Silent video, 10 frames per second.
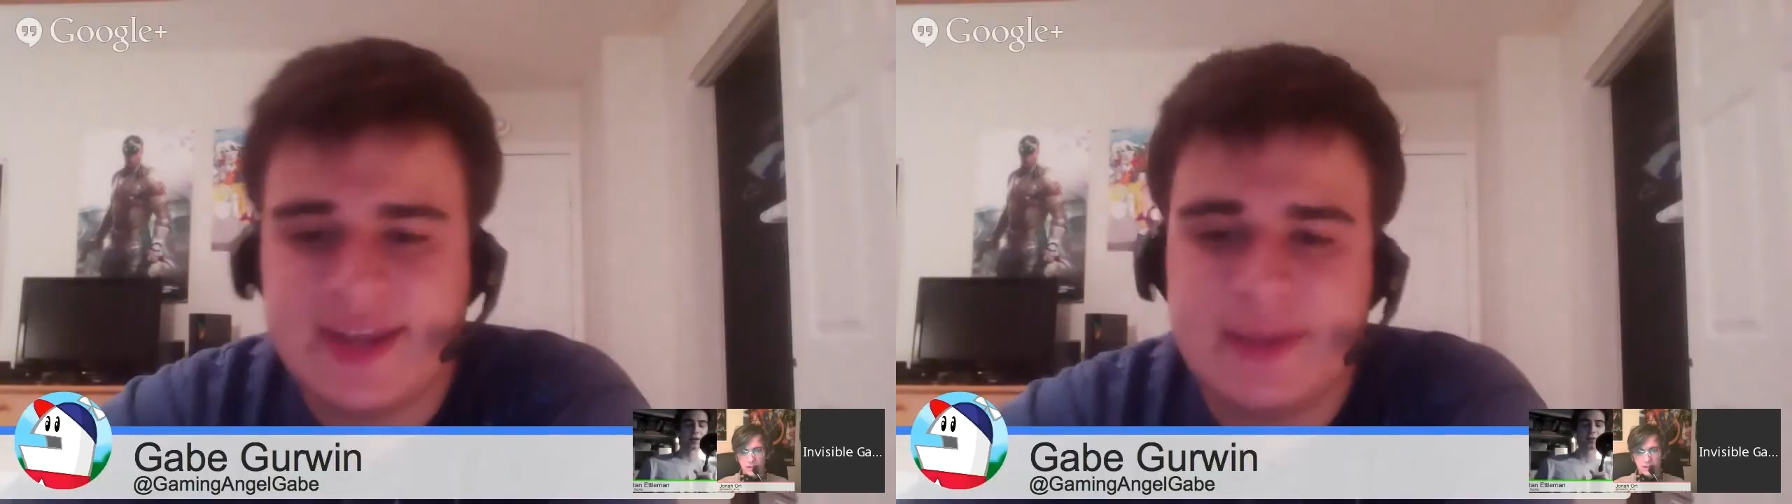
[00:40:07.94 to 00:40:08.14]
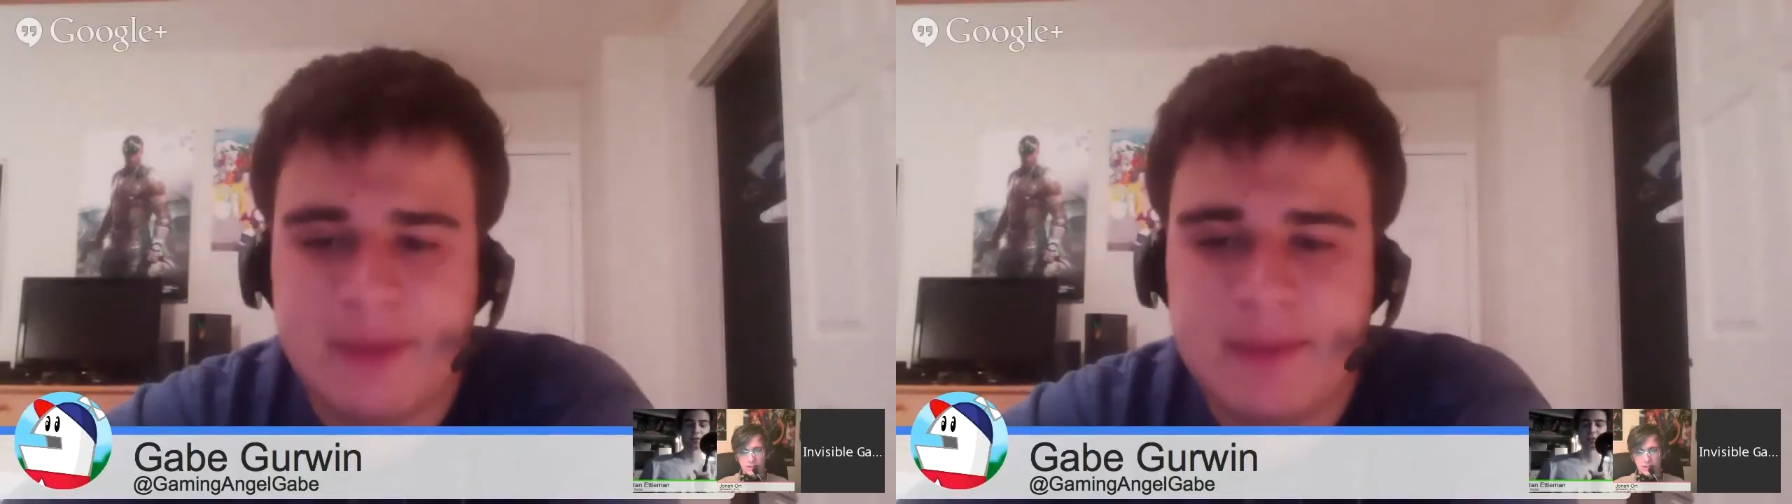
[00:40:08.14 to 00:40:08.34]

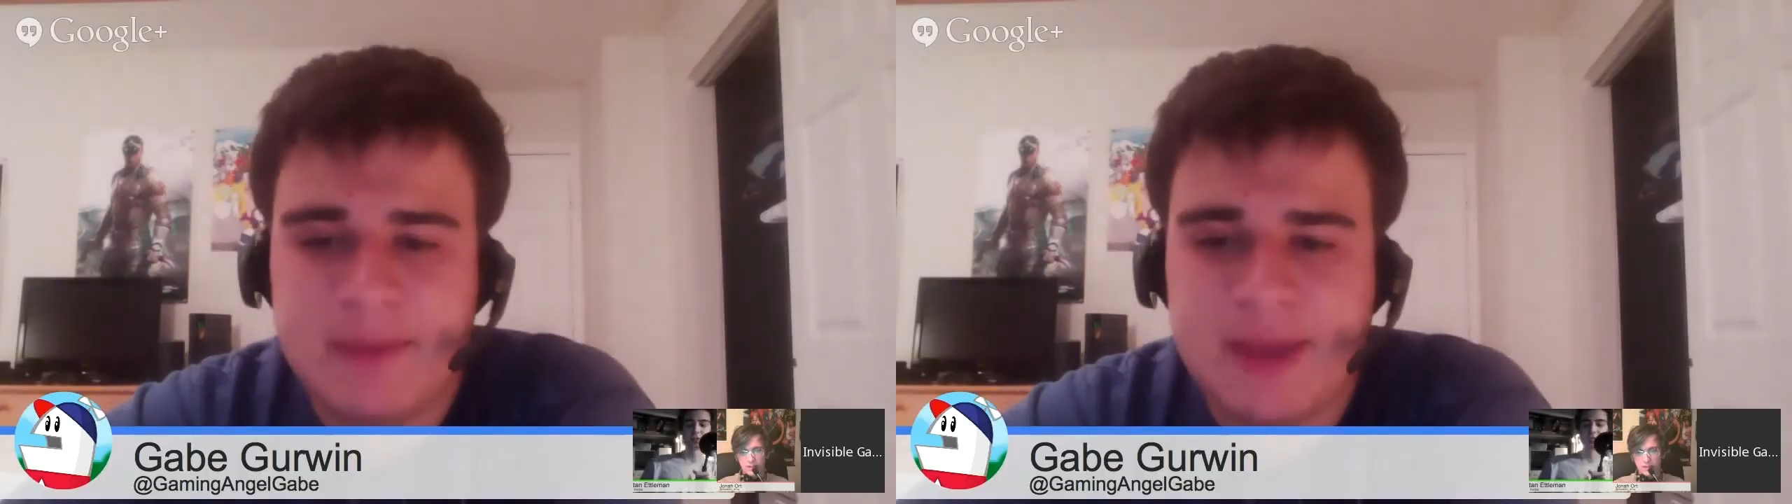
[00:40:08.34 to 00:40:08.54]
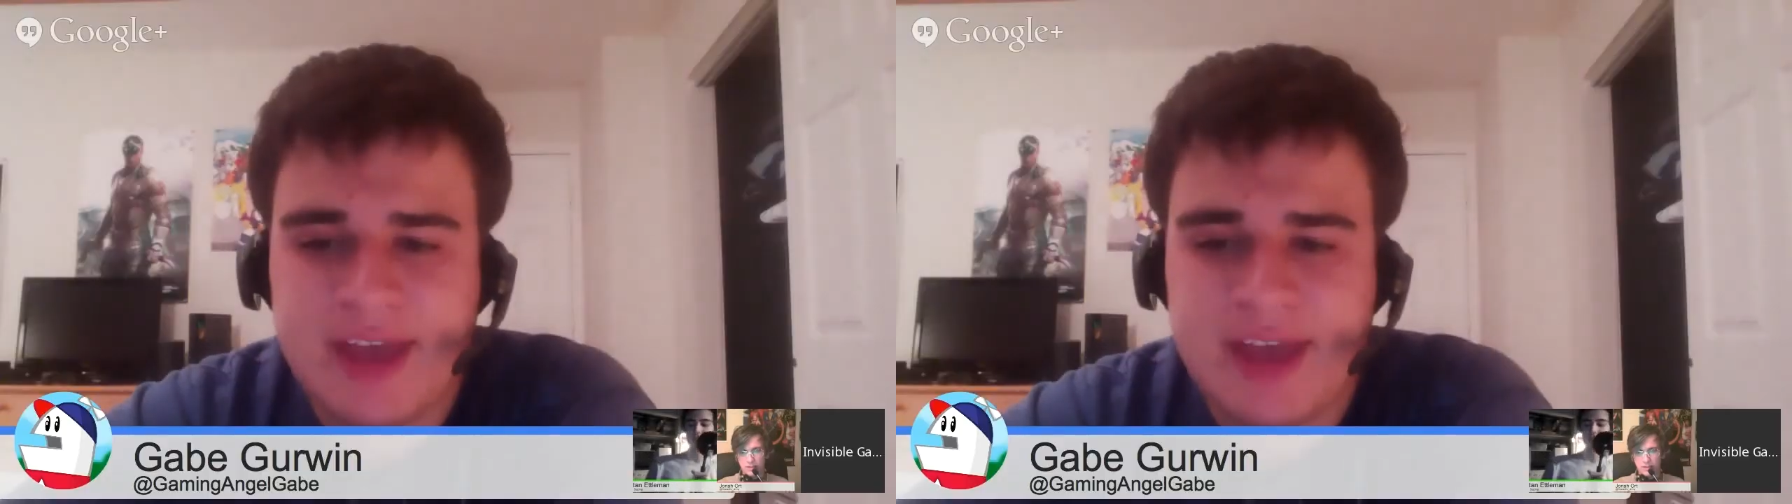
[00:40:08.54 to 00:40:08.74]

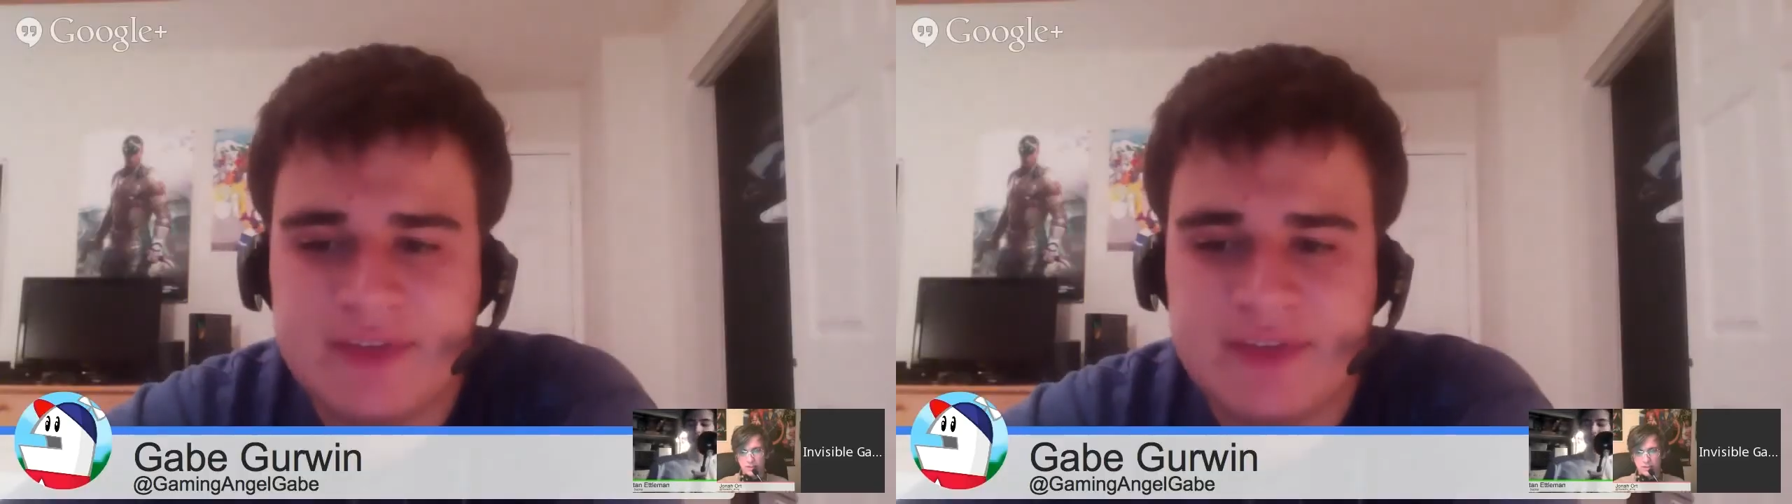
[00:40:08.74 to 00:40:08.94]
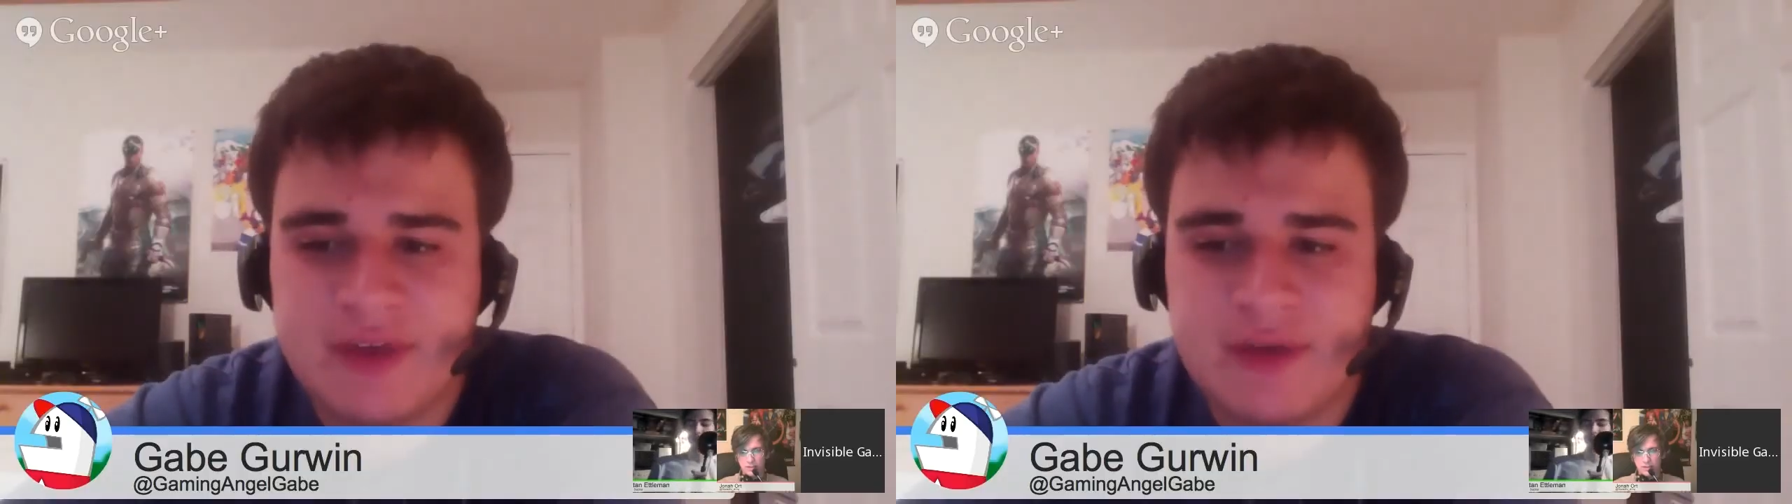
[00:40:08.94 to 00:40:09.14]
might make
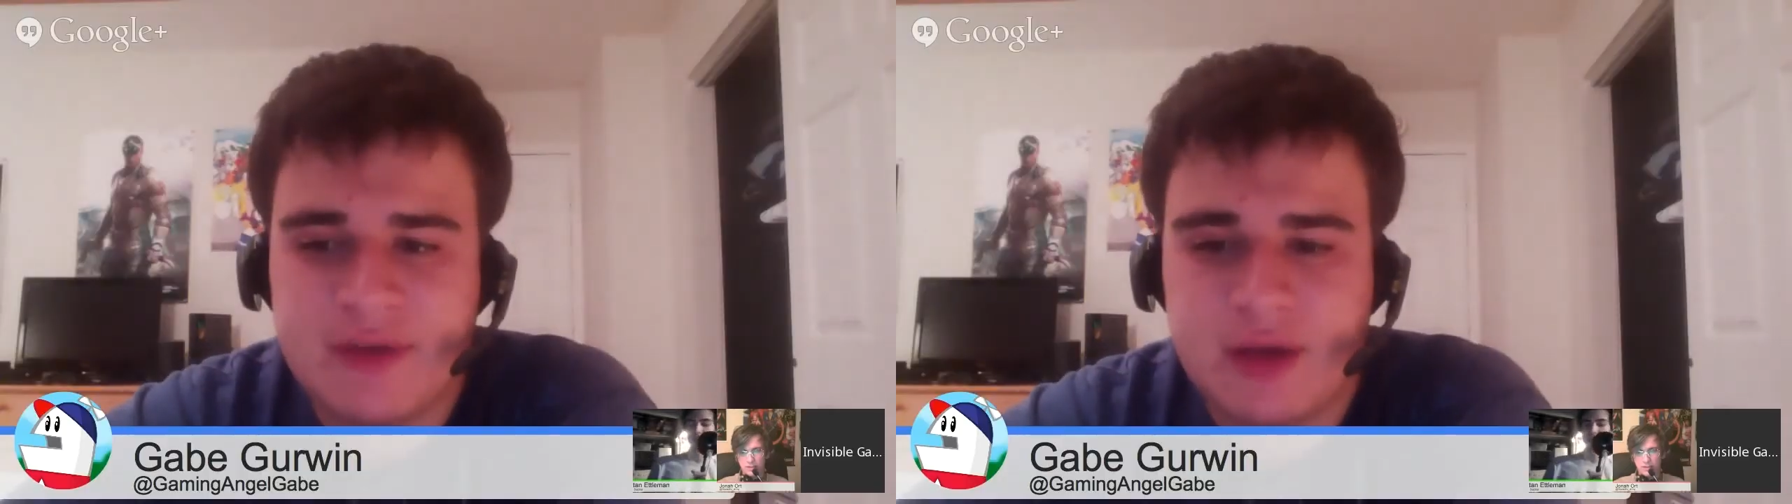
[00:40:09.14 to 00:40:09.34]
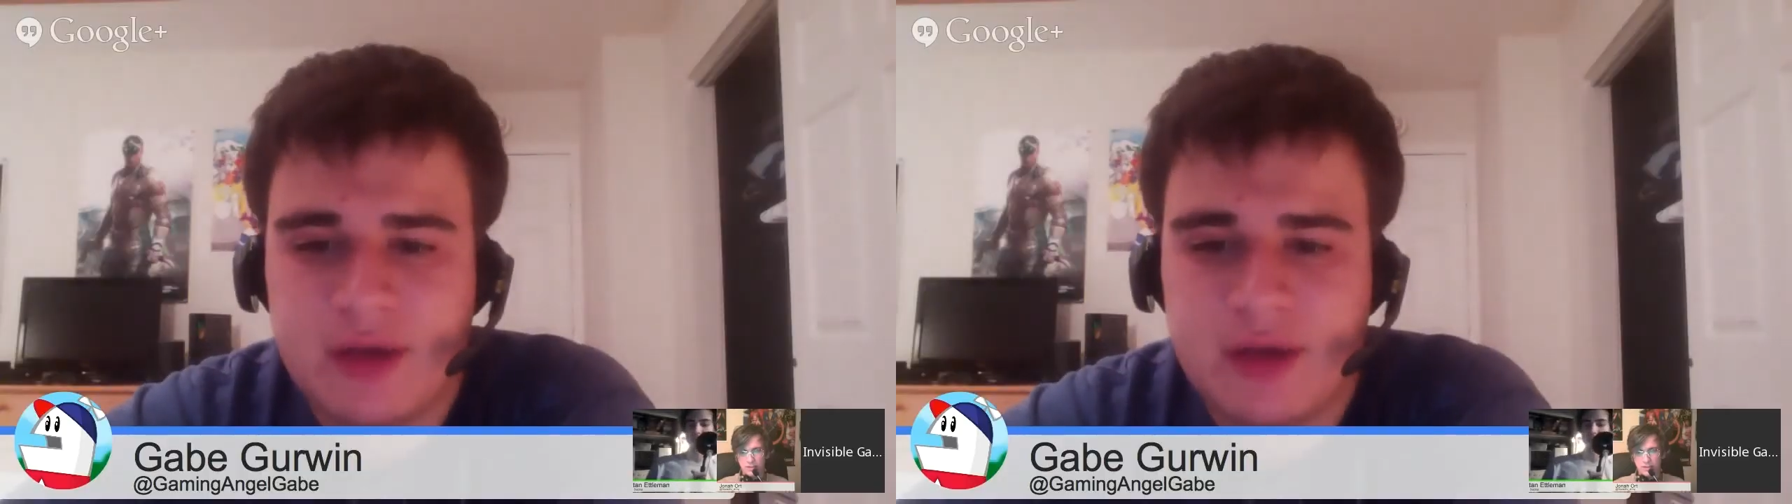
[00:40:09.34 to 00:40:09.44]
games of it